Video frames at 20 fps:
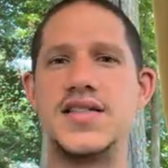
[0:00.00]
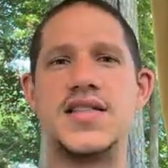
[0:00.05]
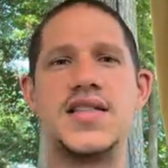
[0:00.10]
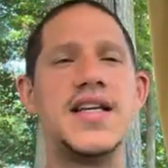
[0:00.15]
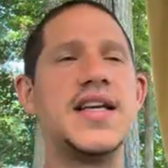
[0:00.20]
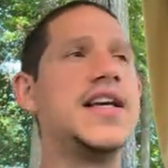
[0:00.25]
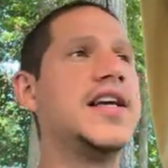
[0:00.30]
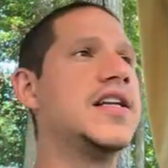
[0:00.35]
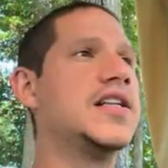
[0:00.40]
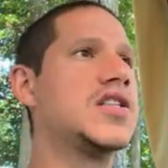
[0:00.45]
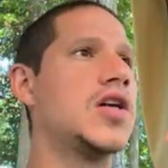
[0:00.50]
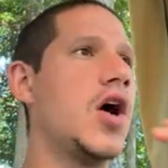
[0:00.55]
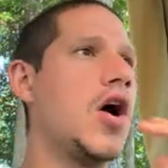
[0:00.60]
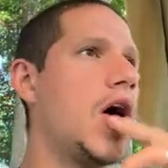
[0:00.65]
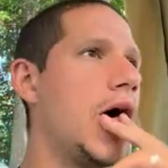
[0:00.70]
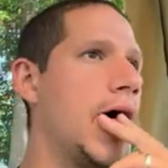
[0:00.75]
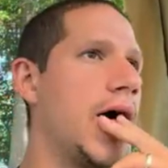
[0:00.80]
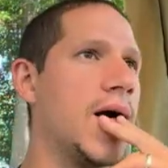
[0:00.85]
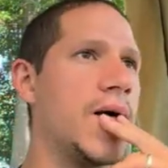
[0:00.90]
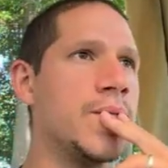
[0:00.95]
Seeds
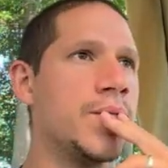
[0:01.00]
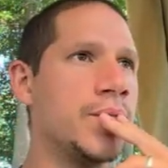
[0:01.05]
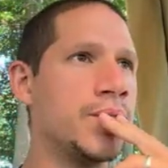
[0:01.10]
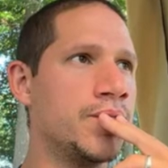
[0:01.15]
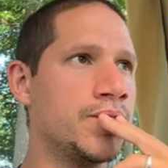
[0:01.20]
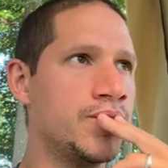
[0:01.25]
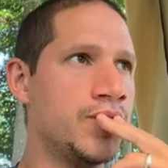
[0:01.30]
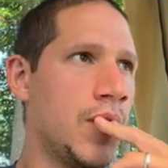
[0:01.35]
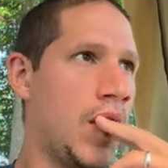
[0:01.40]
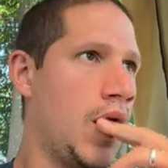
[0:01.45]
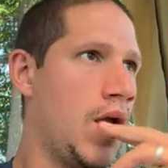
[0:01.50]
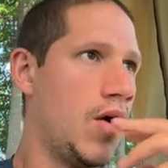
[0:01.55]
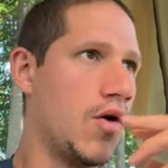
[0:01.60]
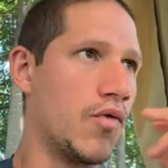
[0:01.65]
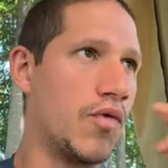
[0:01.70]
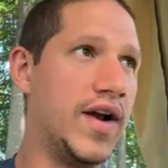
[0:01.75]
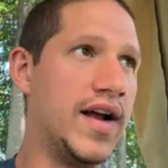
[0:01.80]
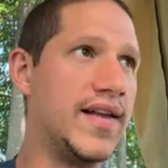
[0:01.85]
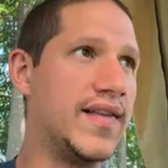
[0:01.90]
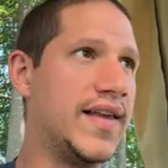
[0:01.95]
are
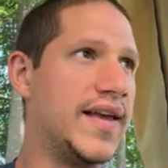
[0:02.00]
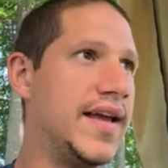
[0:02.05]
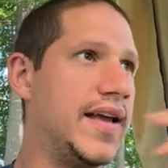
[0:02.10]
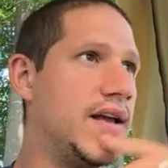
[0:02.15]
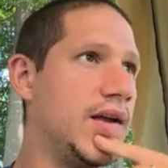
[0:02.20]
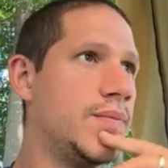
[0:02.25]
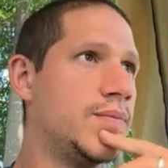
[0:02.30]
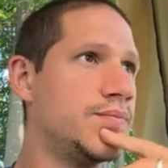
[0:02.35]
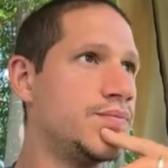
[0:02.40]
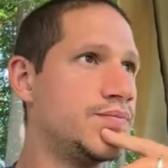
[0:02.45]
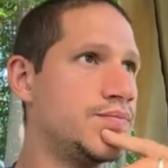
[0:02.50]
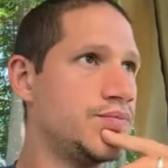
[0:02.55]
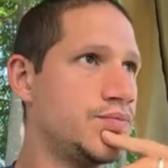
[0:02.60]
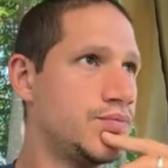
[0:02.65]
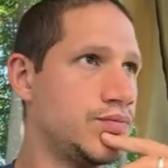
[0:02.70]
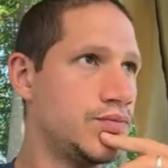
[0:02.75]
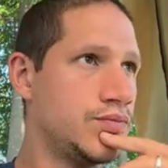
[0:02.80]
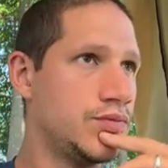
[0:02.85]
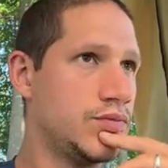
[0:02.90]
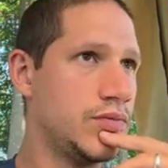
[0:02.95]
really
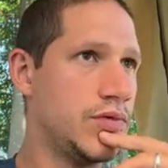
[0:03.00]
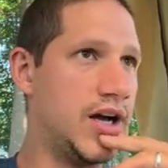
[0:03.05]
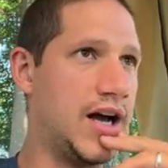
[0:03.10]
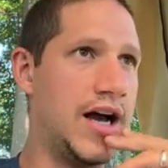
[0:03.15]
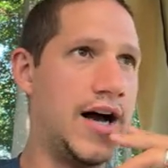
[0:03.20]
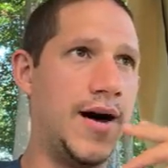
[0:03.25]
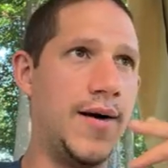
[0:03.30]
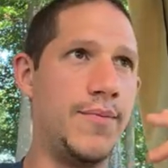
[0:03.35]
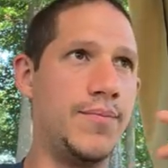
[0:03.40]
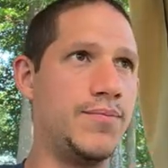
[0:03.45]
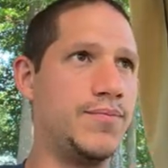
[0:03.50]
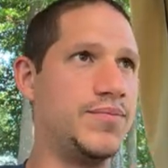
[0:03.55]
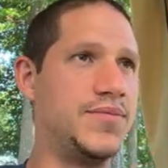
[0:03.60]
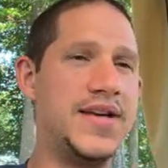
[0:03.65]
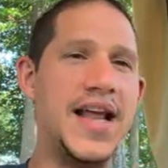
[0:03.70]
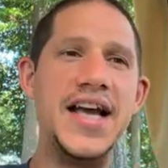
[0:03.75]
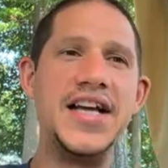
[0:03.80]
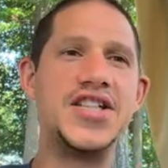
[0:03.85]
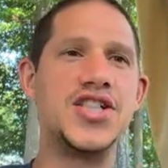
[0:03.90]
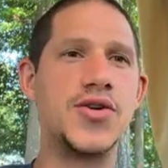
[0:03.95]
um,
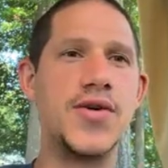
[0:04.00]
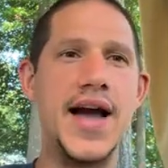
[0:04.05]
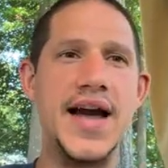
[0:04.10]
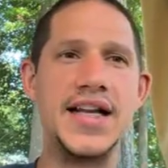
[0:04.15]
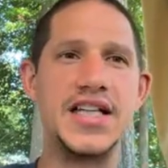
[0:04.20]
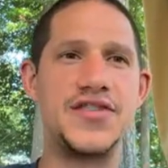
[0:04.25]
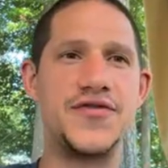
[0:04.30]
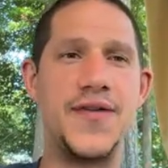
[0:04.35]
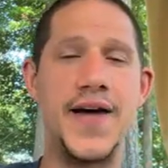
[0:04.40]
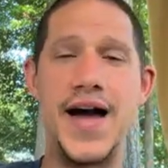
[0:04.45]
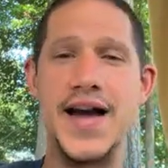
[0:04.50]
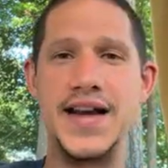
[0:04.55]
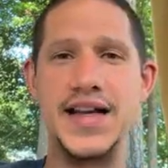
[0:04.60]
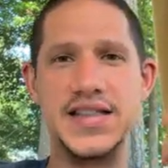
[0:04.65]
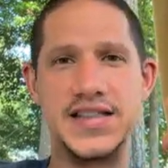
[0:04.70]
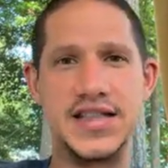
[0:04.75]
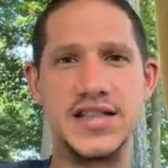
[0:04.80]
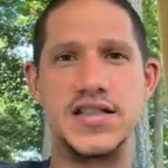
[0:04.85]
nature at its finest.